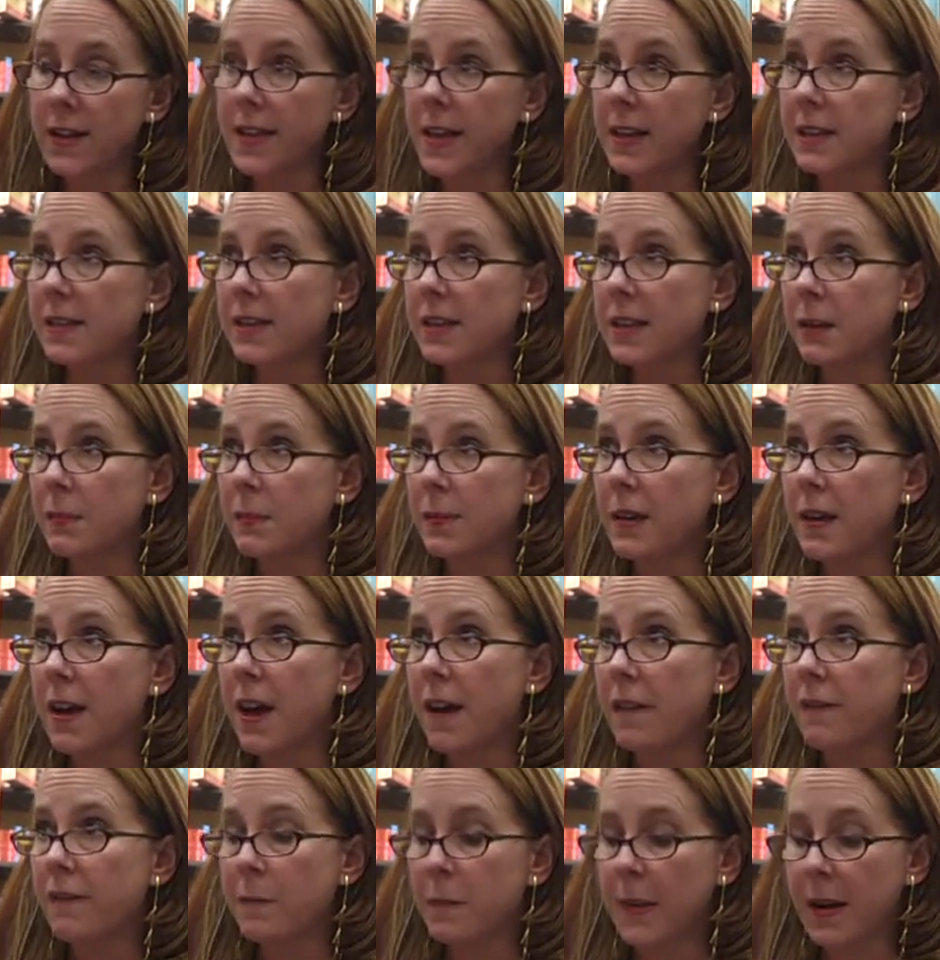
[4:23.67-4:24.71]
"That's deep
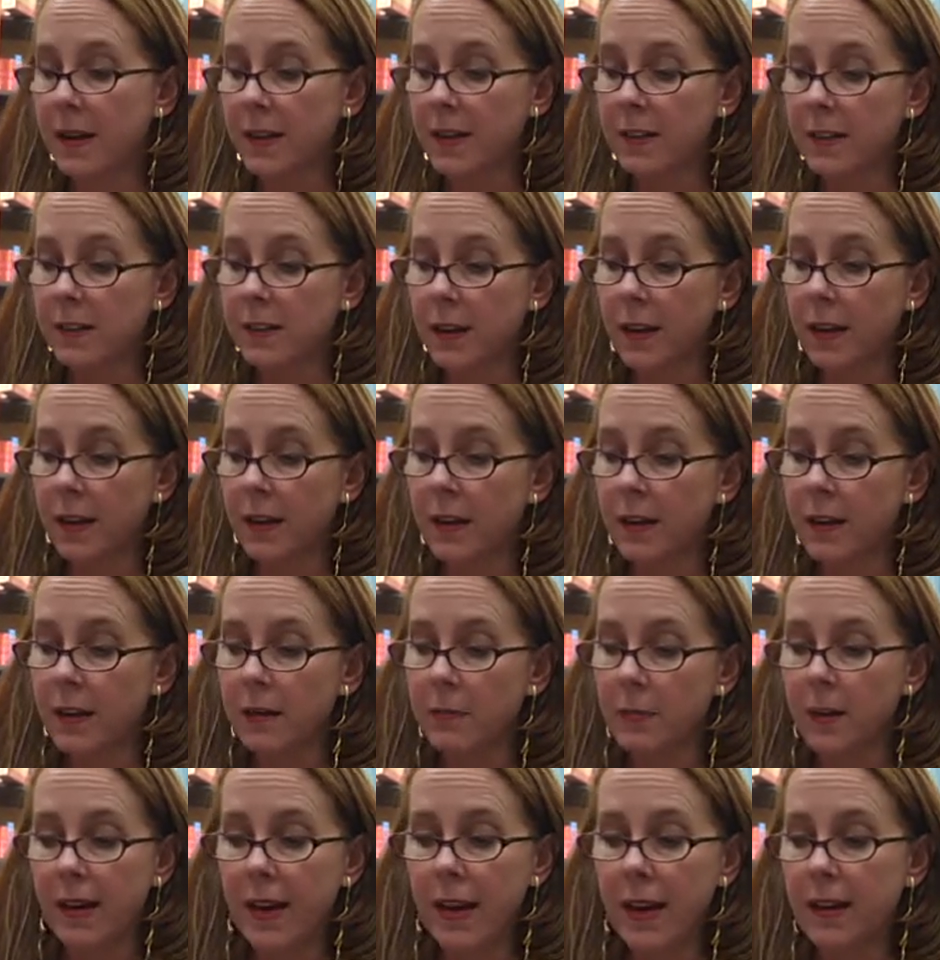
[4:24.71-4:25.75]
enough," Becca said,
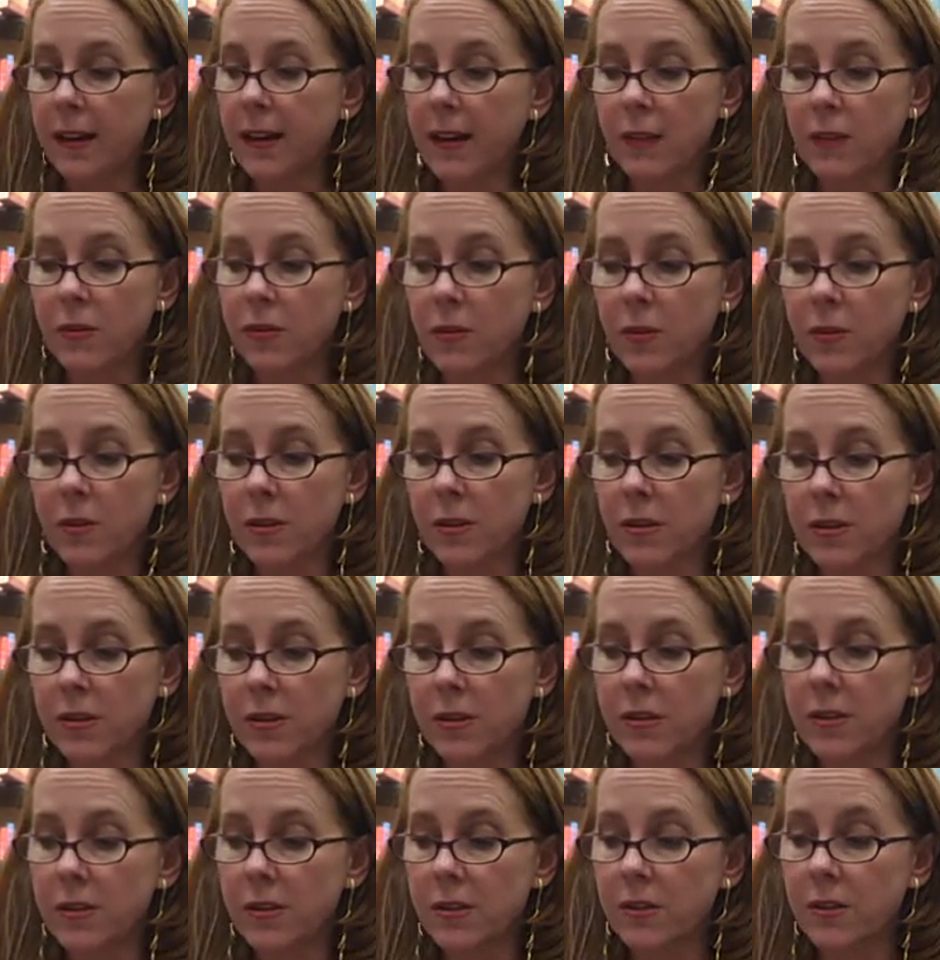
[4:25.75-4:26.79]
but Hannah ignored her
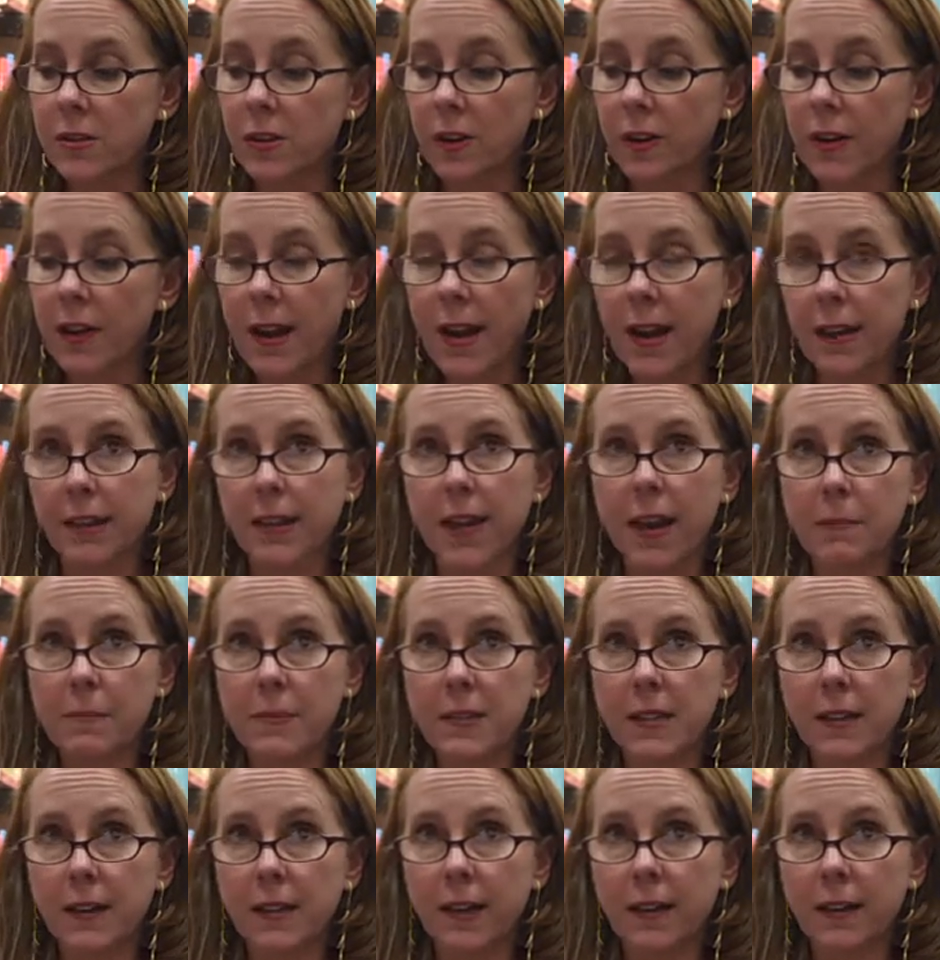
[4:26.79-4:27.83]
sister and
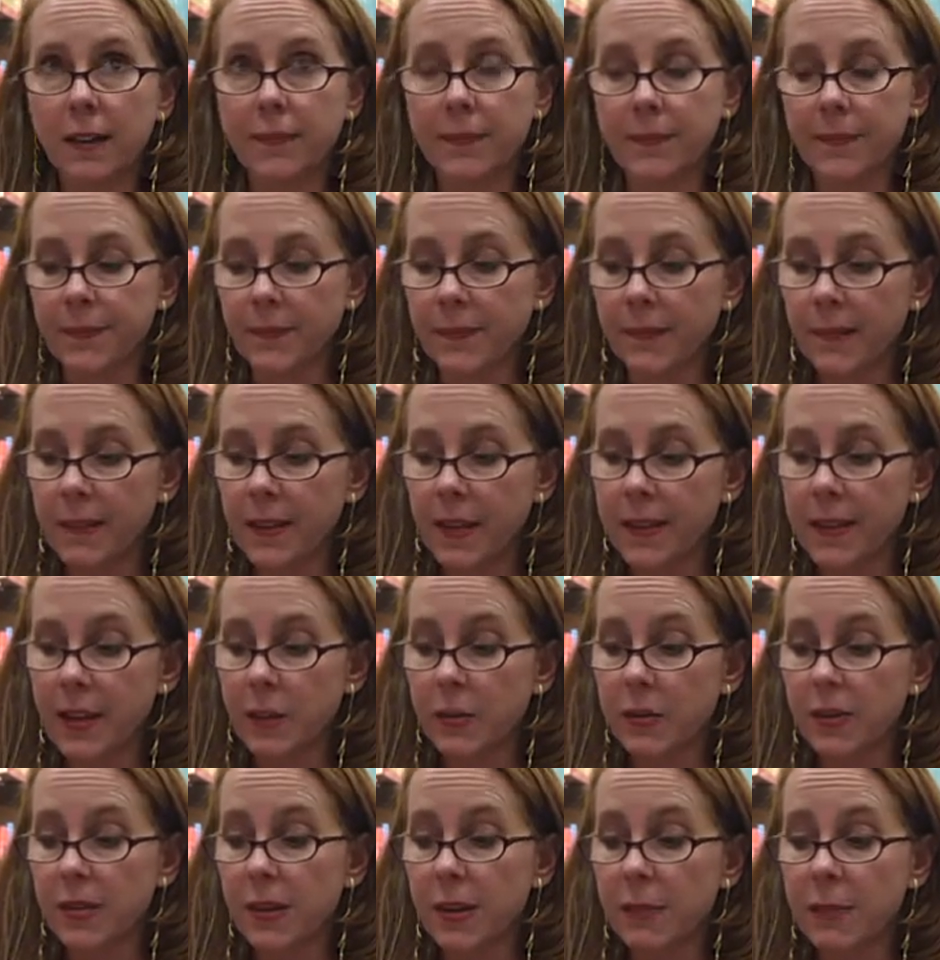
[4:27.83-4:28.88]
kept digging.
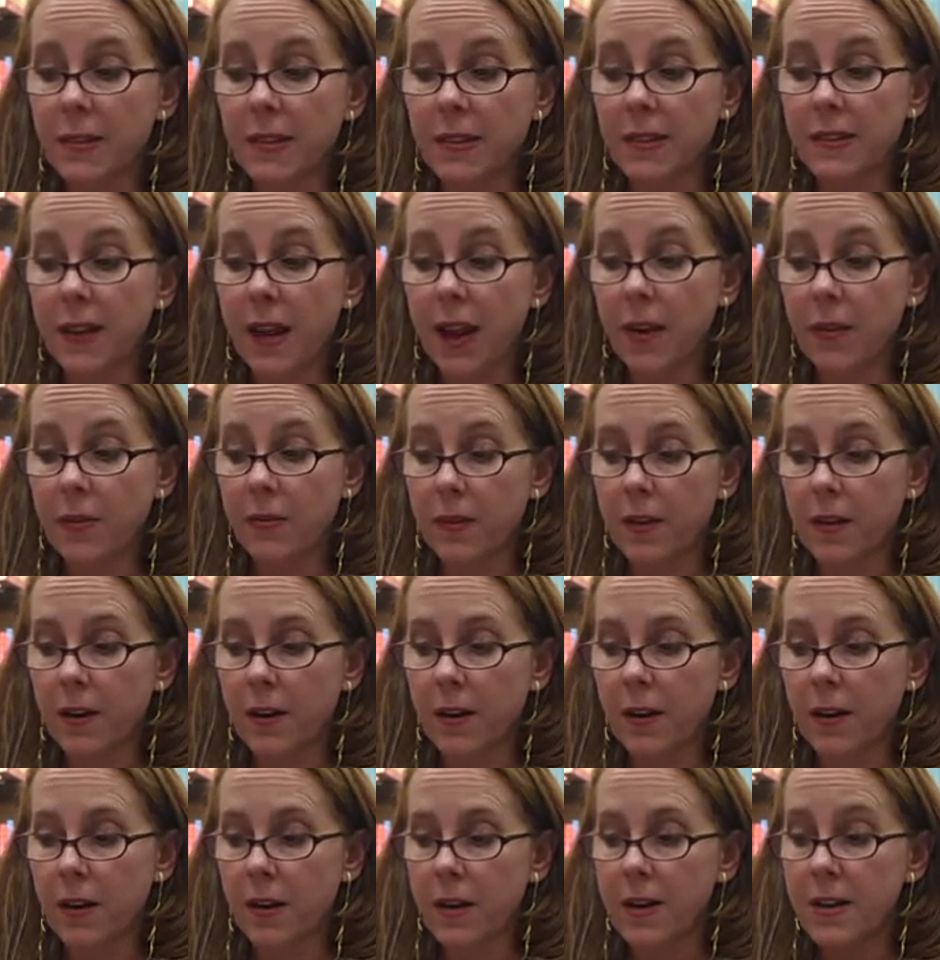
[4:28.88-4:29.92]
There was something down
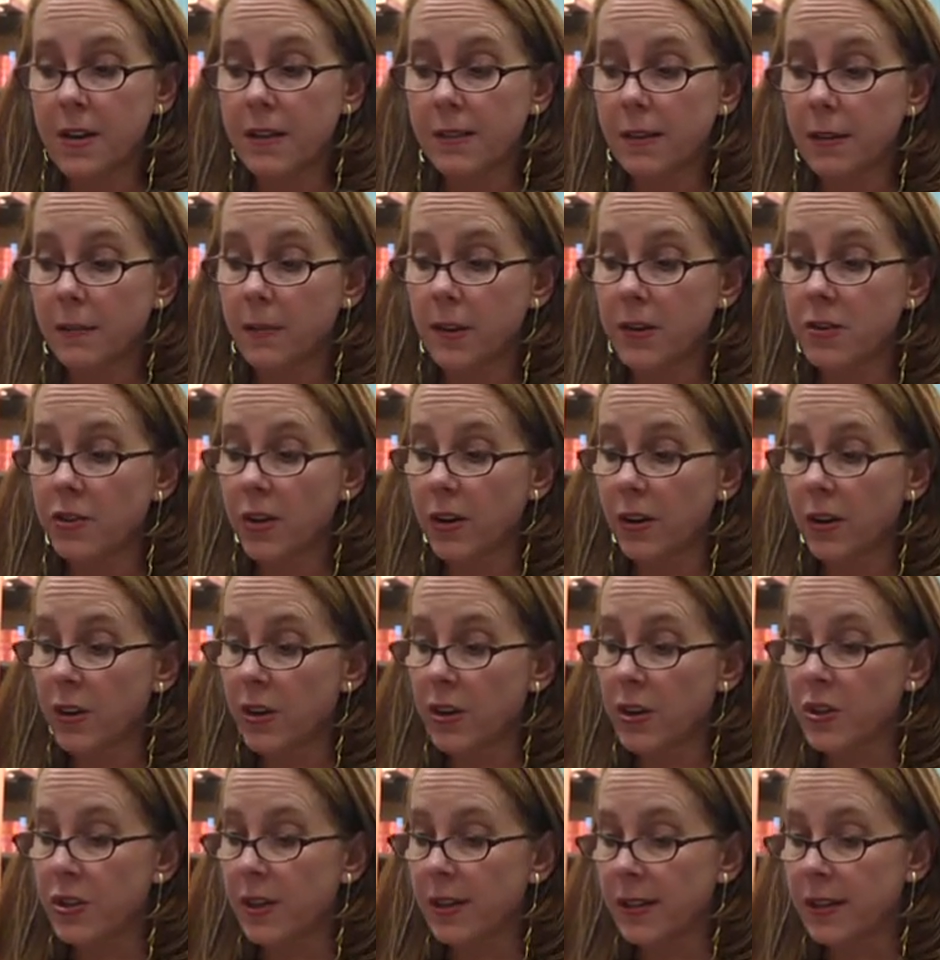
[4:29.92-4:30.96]
there, something she
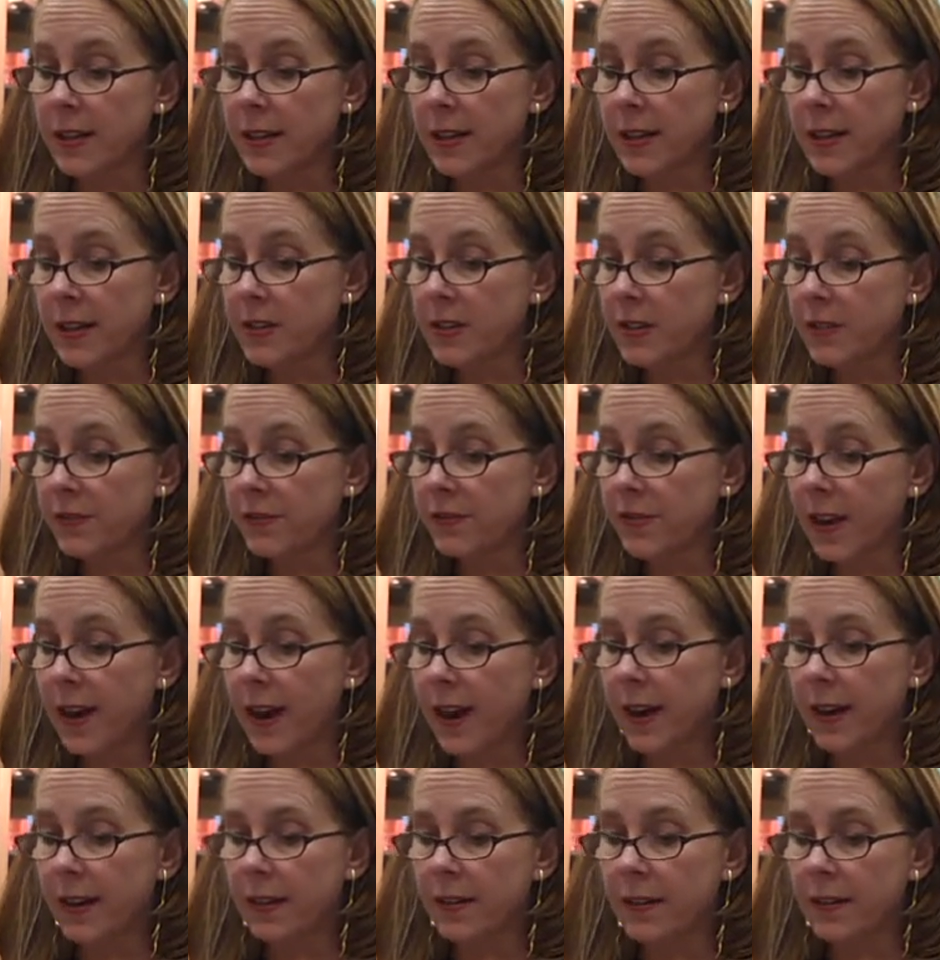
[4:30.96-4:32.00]
urgently needed to
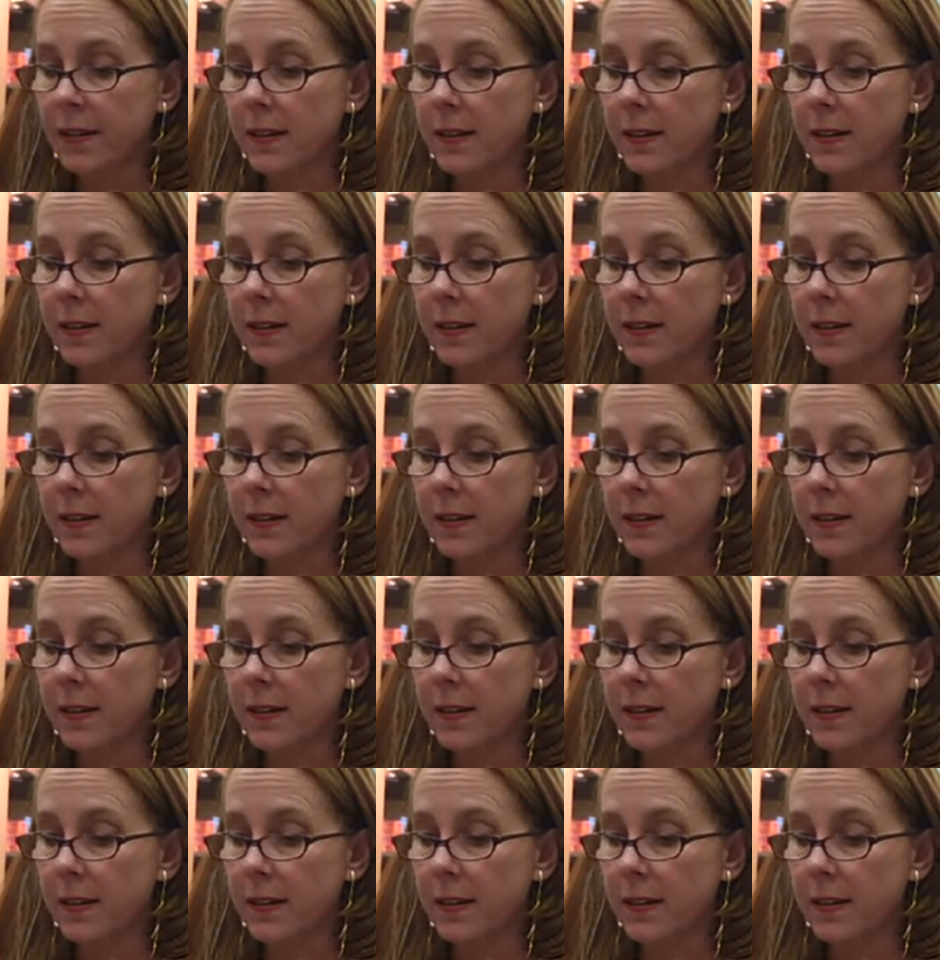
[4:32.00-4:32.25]
find.